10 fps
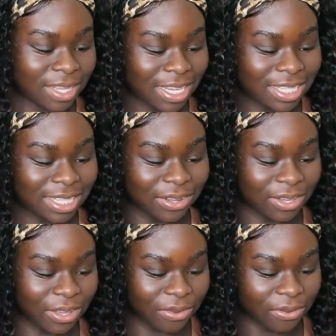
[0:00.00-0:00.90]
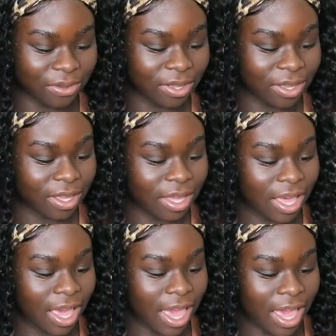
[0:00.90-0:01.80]
It's so cute.
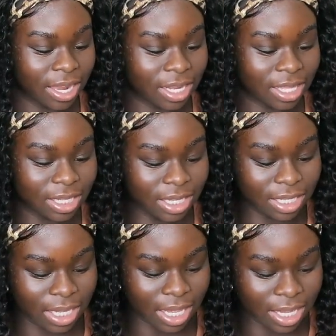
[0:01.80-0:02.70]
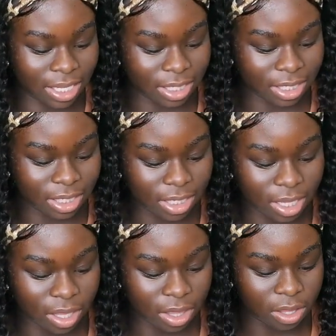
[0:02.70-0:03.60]
And this is it.
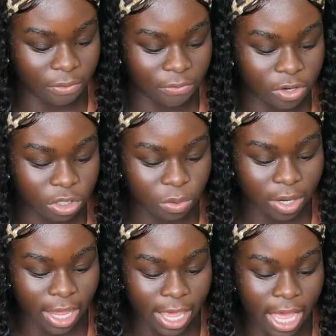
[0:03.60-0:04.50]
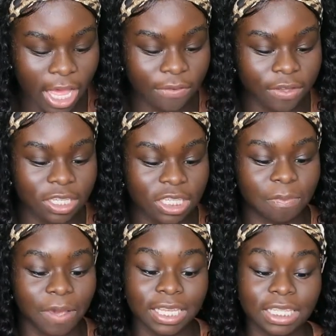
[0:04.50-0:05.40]
The first one I have is
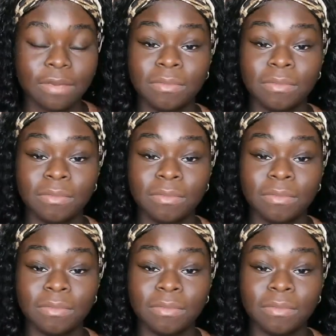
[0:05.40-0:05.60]
Spicy